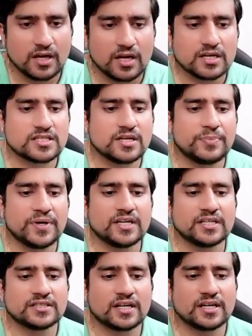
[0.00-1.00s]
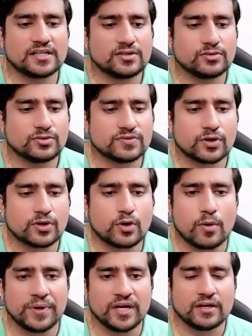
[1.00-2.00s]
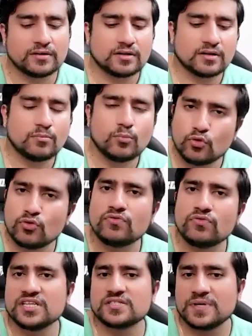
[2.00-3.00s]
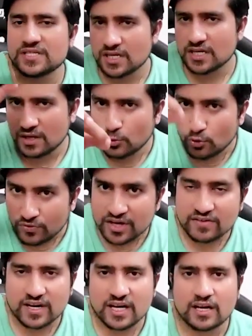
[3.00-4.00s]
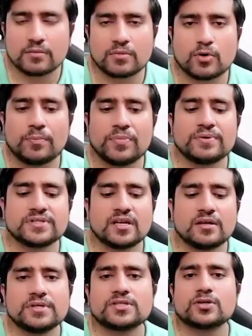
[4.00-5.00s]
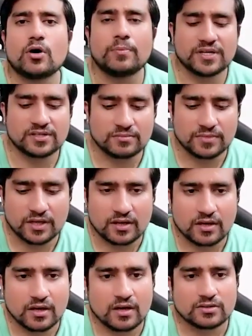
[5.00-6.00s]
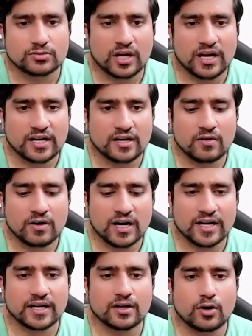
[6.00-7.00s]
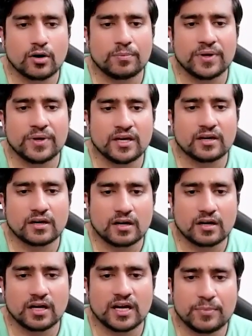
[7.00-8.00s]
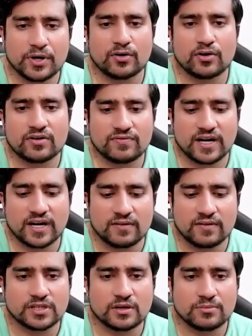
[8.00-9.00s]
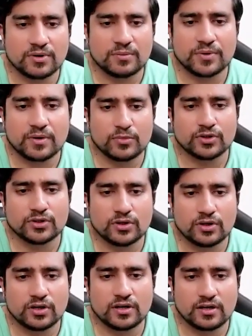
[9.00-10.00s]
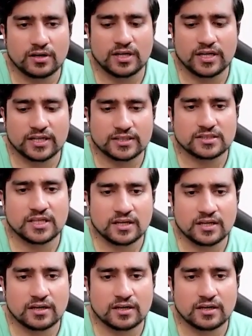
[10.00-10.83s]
CP is again used for copy. Move is basically moving a file. Copy basically means copying something. So right now I can copy a particular file, for example promo.txt,